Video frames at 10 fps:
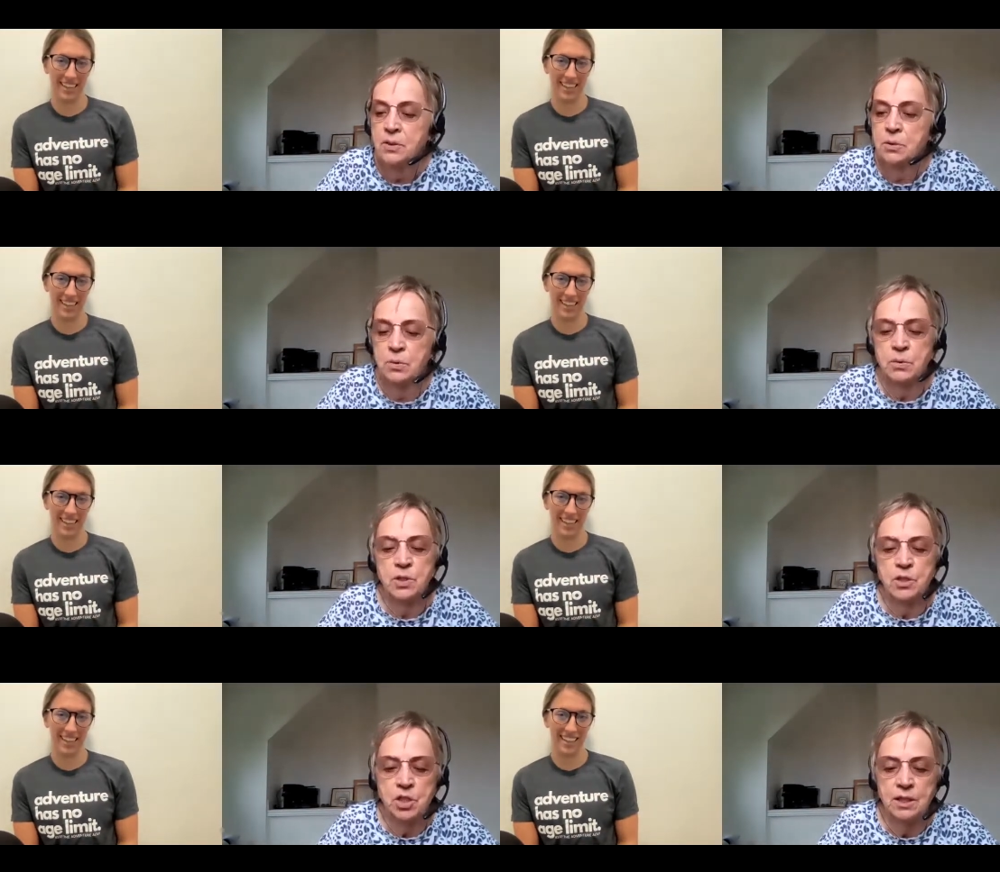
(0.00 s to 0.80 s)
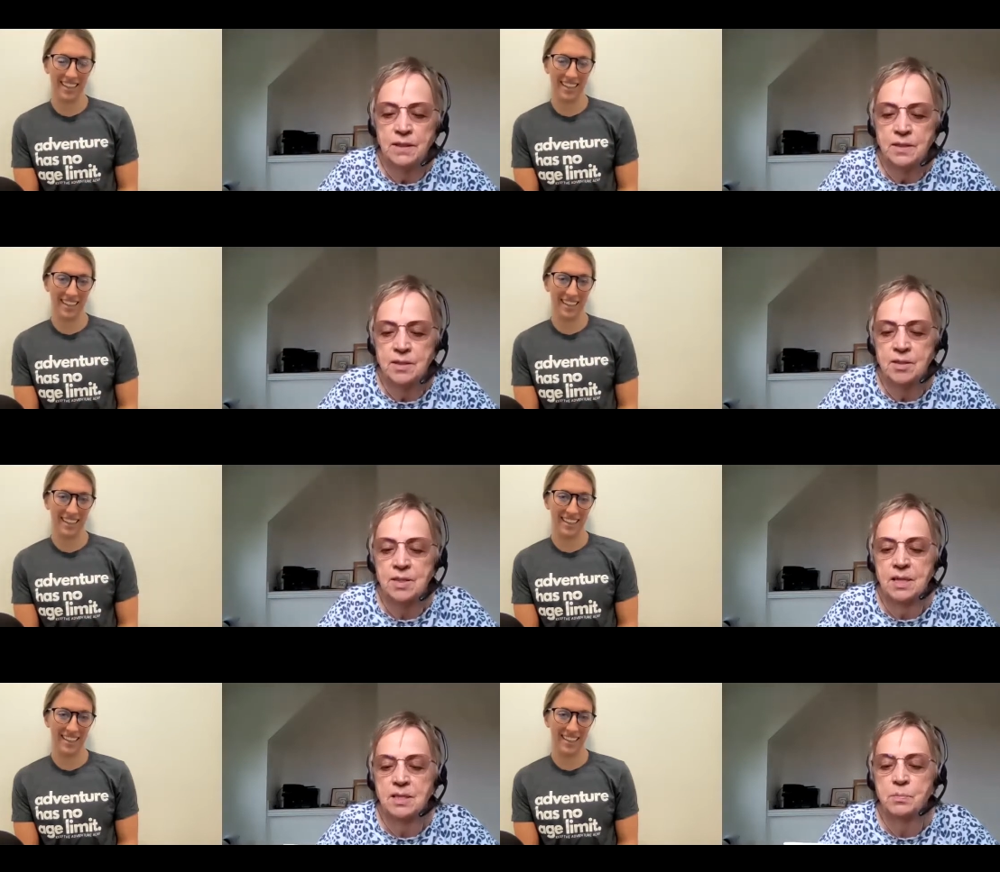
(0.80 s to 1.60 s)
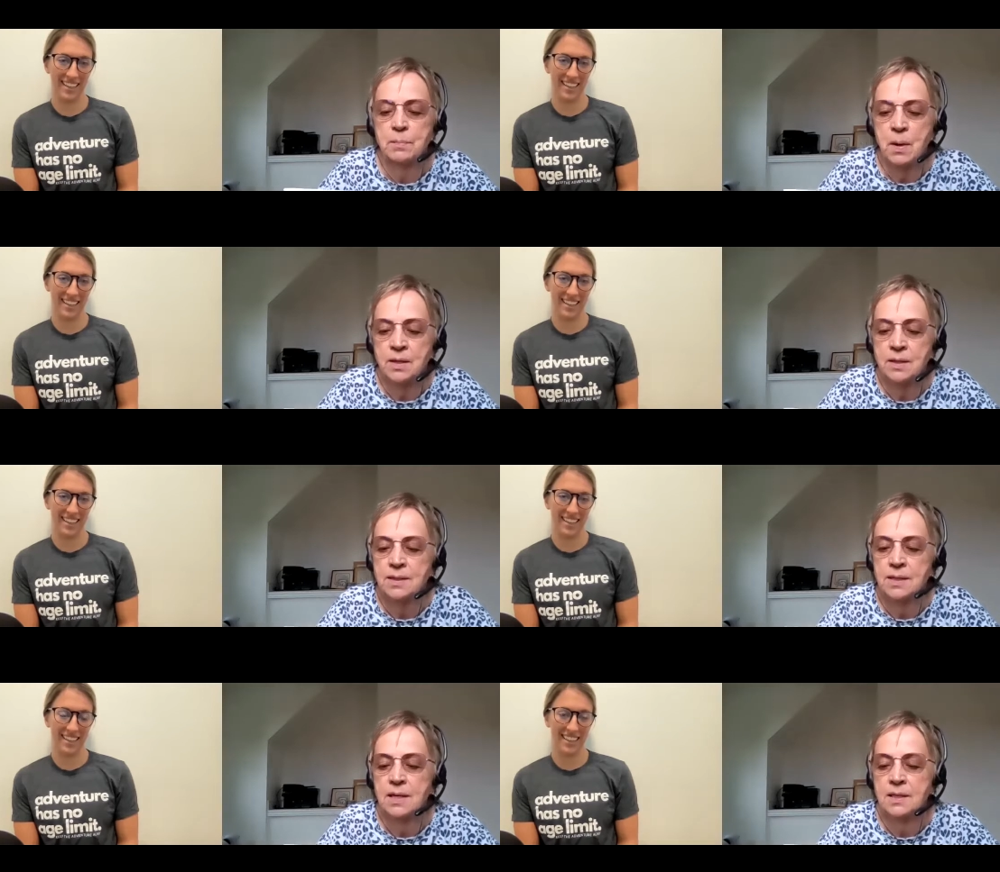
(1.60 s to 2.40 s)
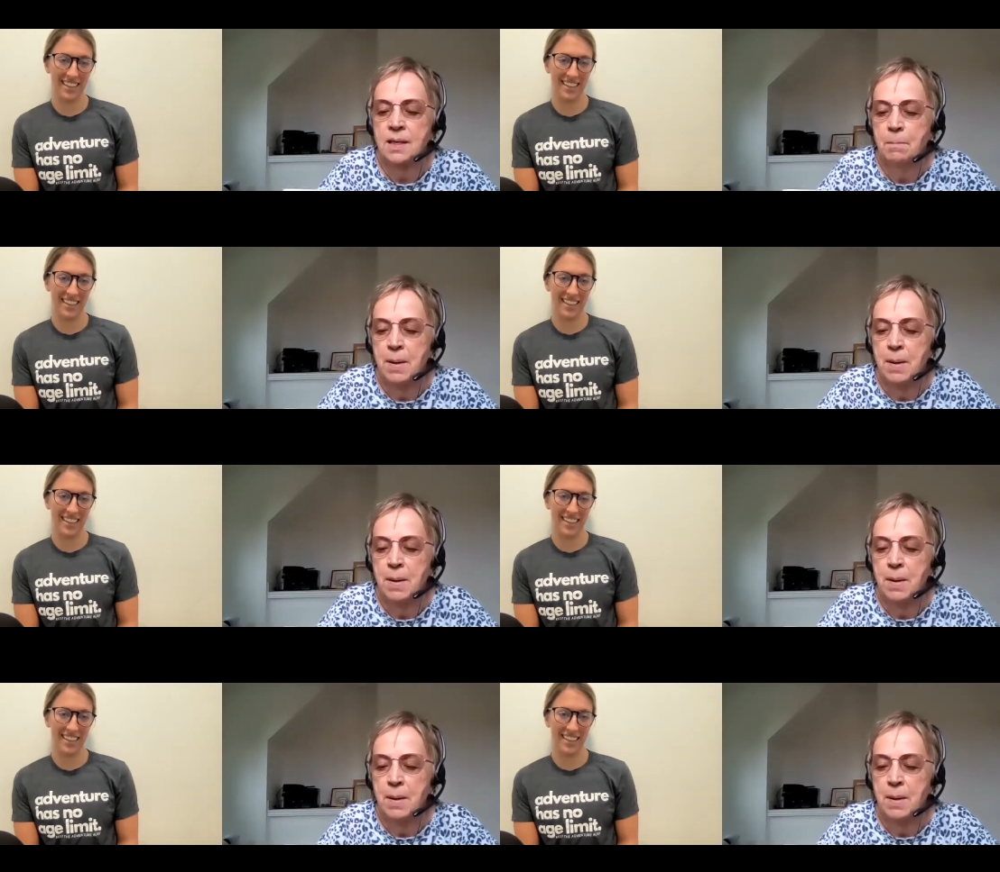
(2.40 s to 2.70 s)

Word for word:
Speaker 1: towards achieving success with mindset,